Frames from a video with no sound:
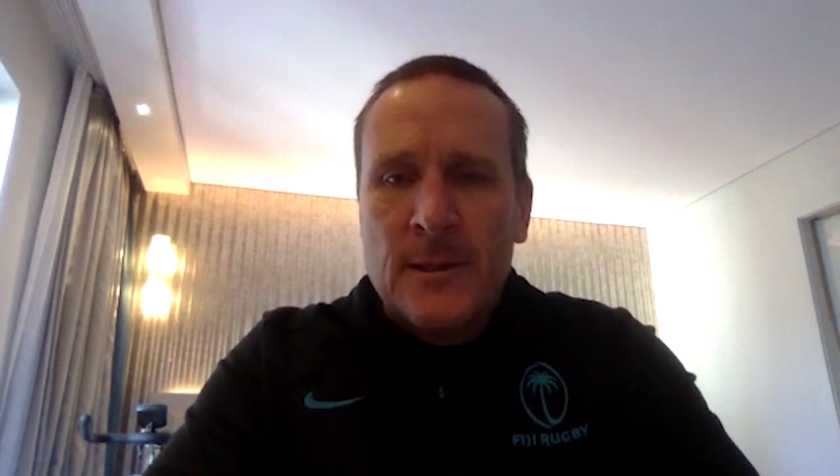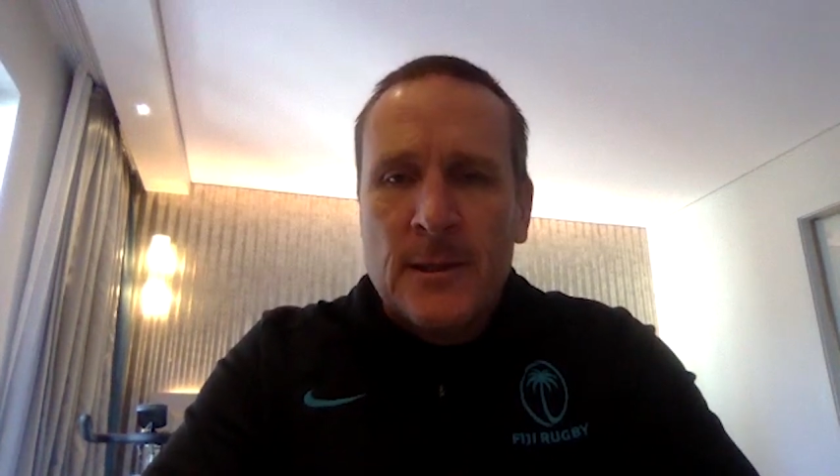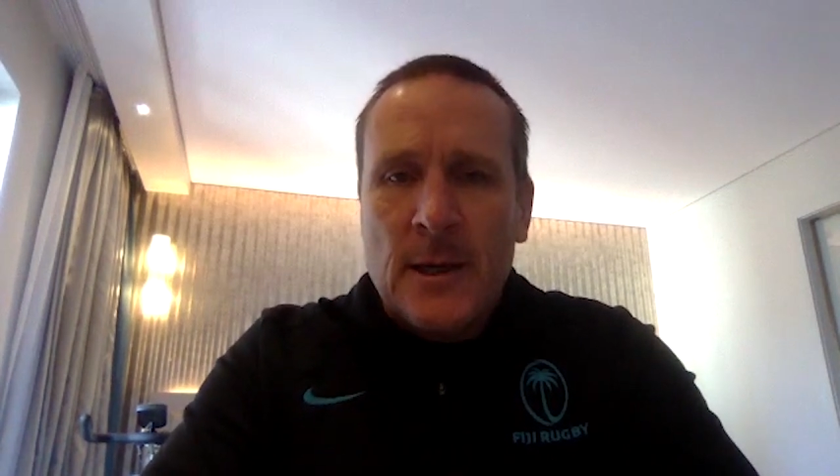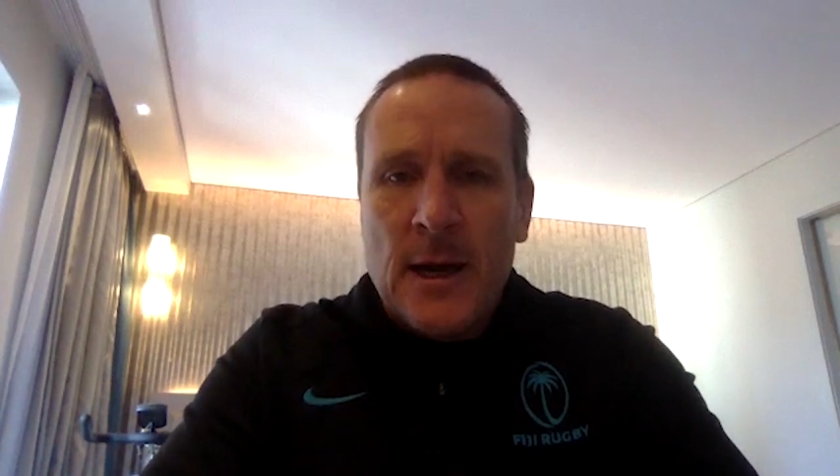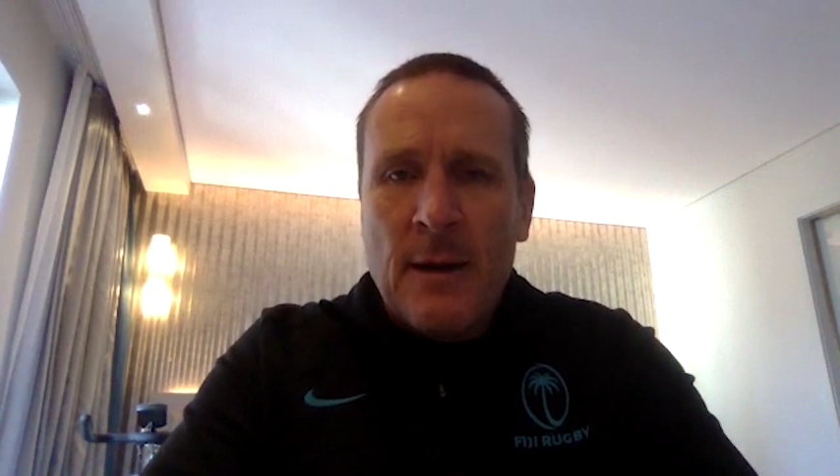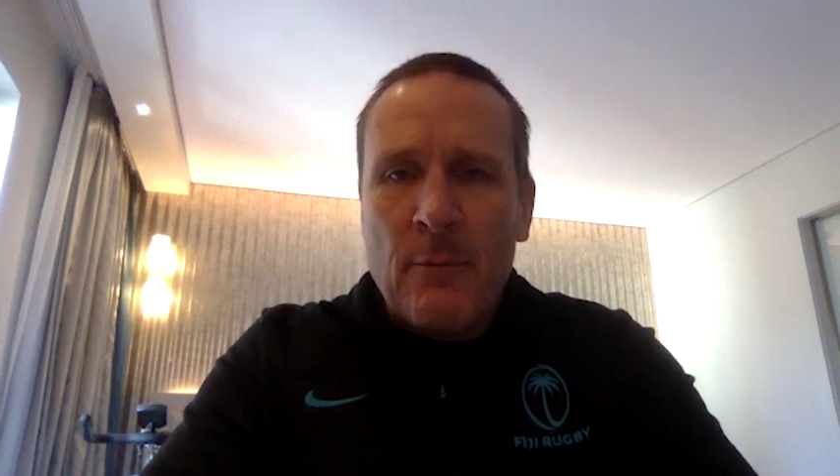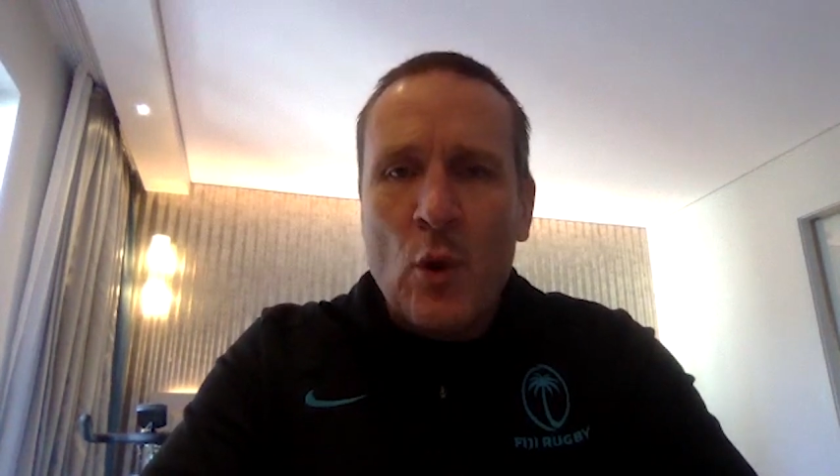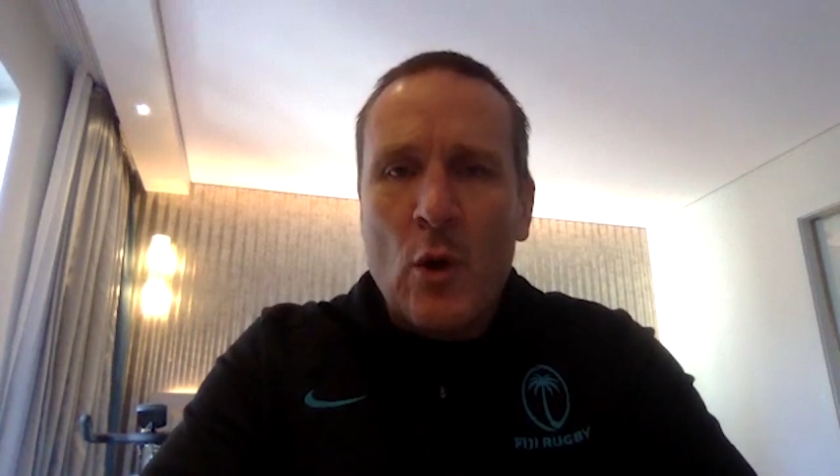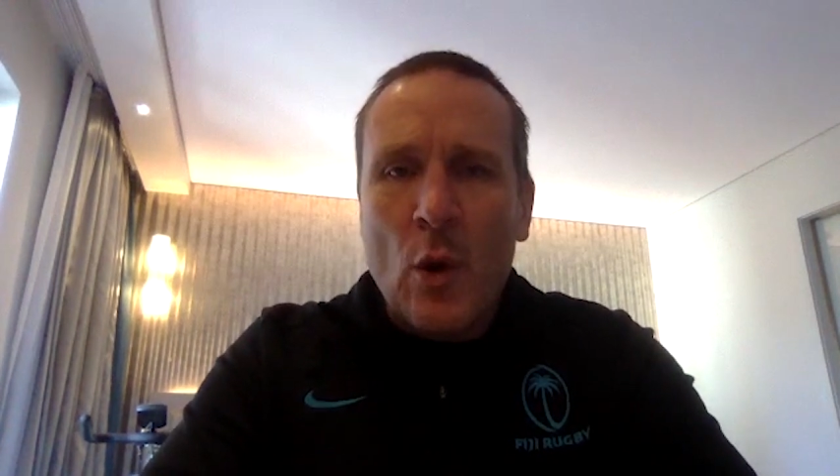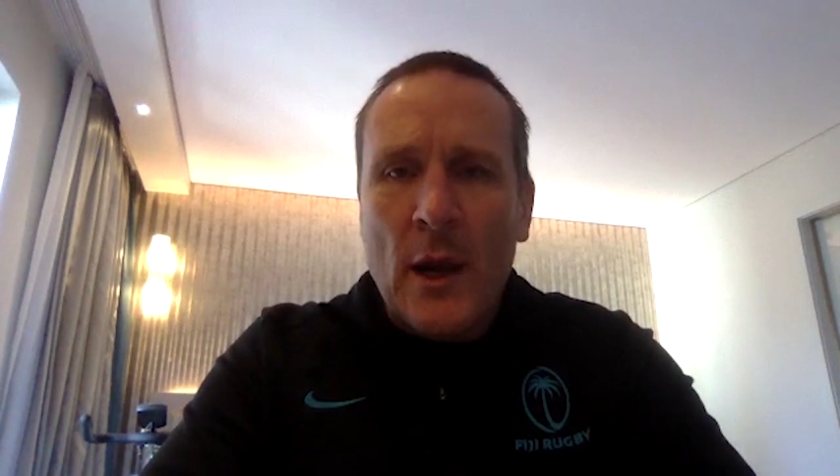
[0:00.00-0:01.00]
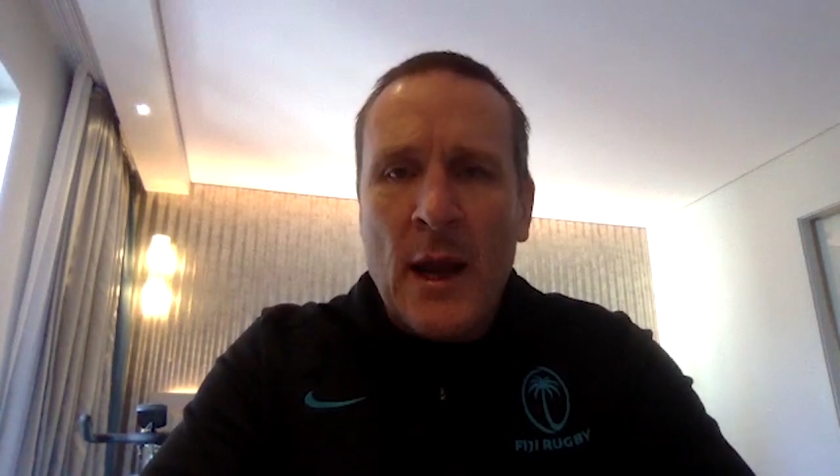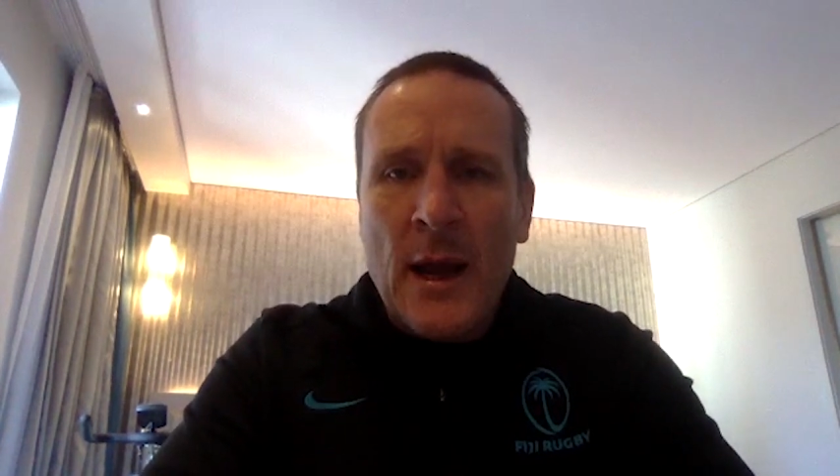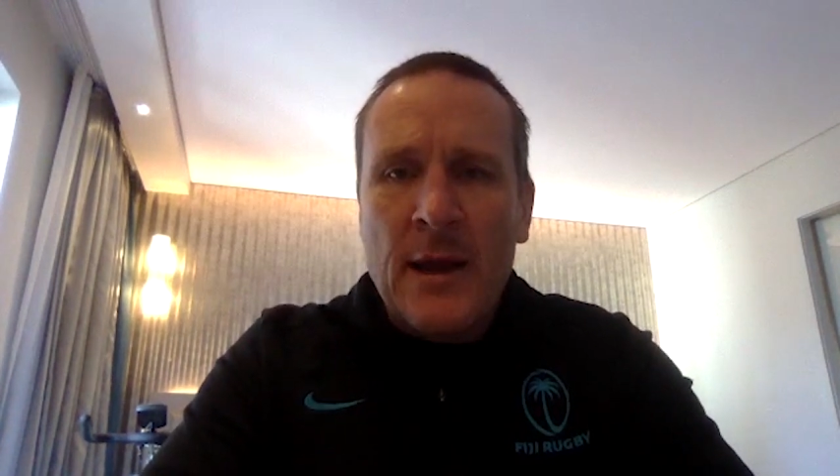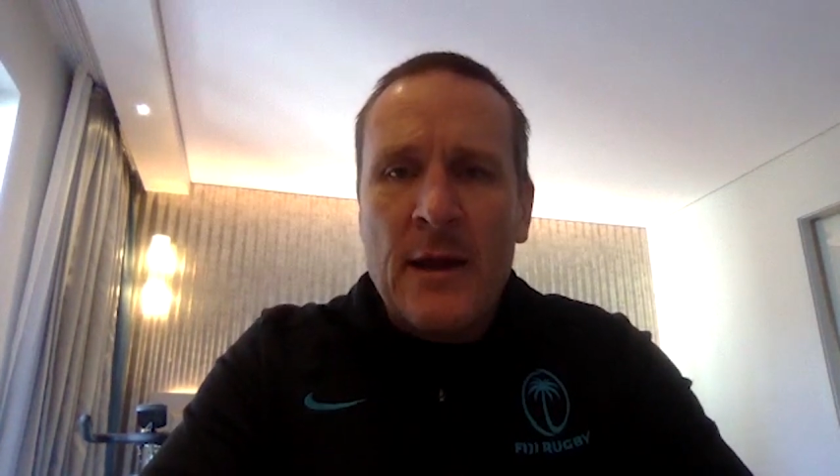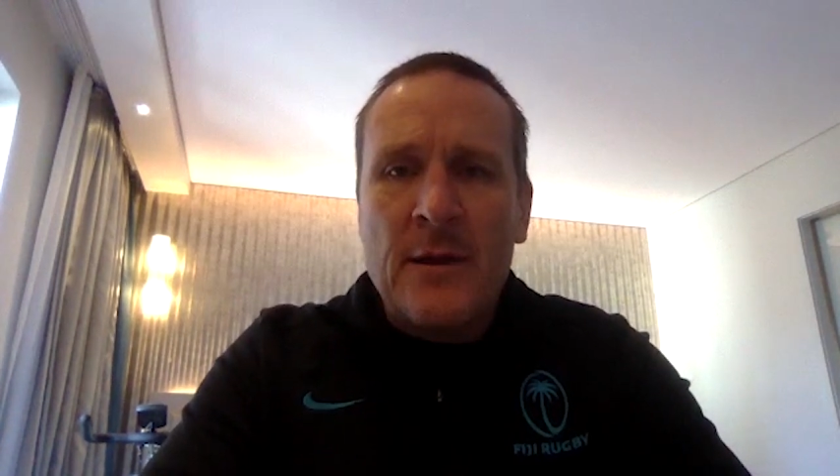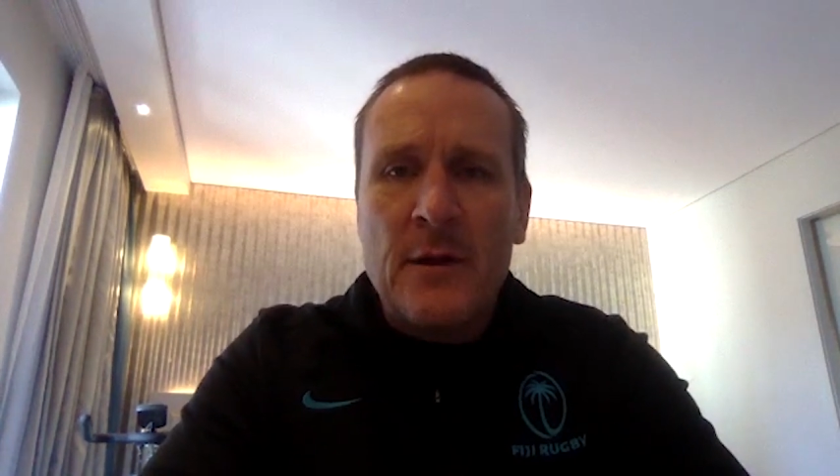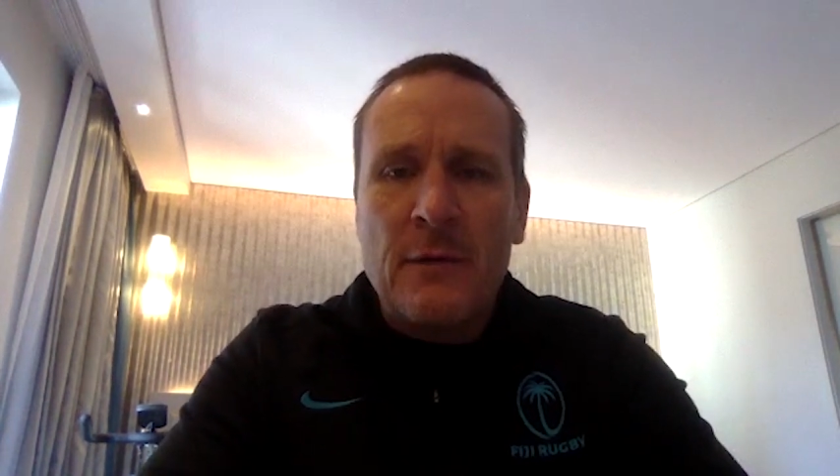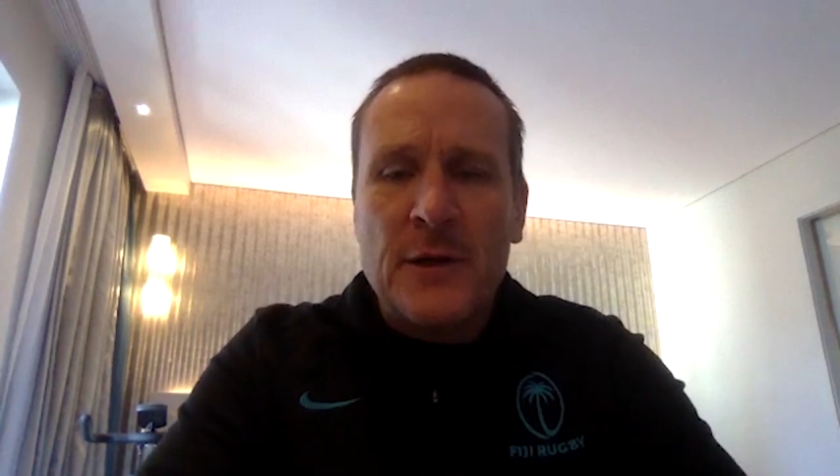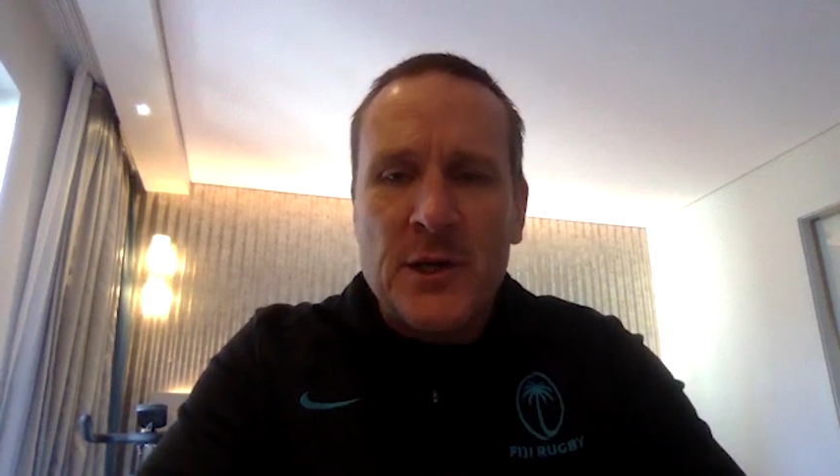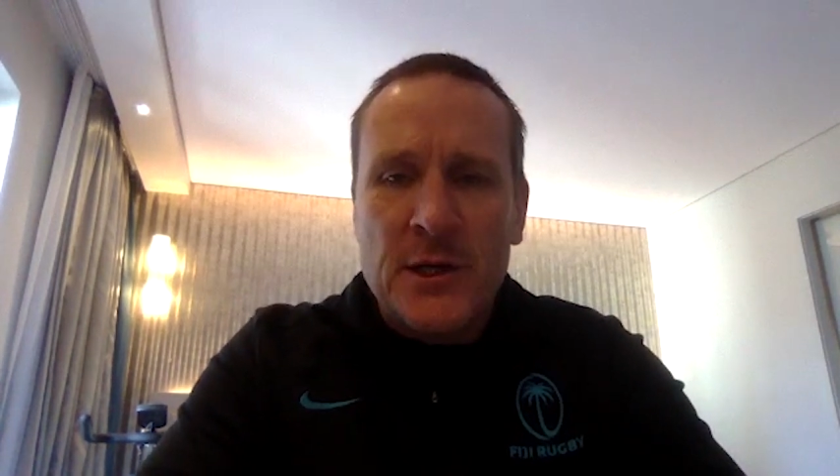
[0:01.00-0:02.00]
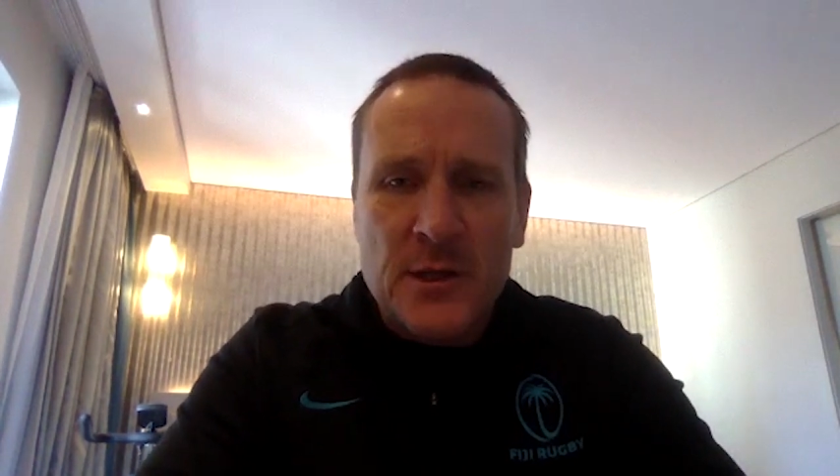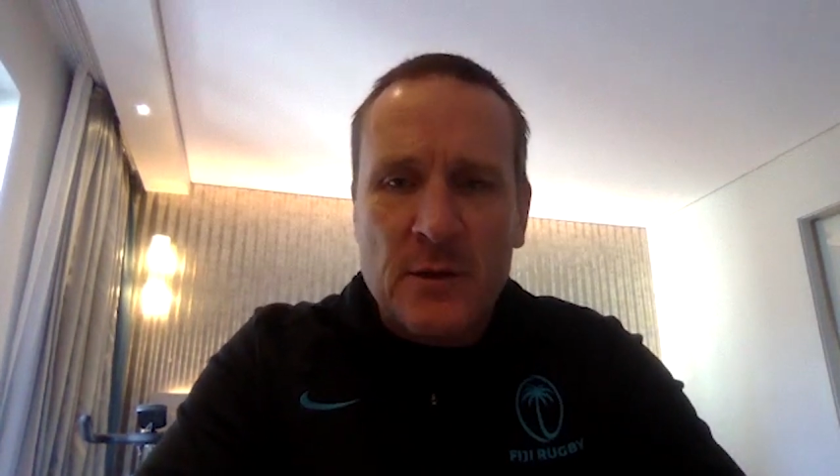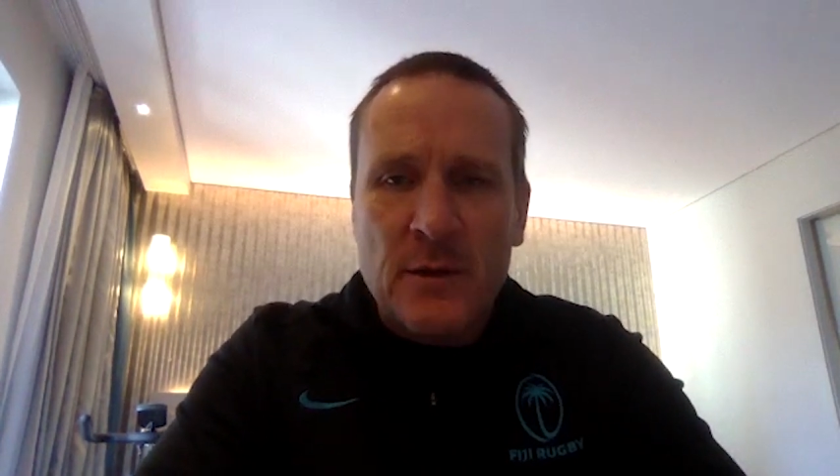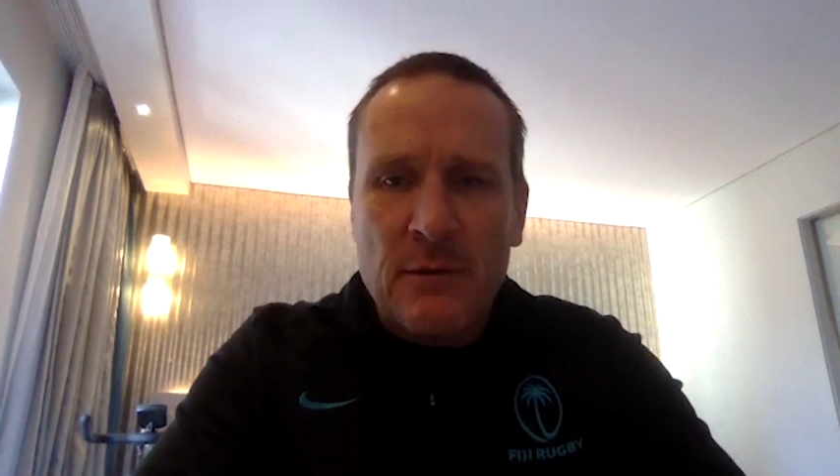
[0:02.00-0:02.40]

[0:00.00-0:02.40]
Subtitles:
We're quite lucky in that the Fijians are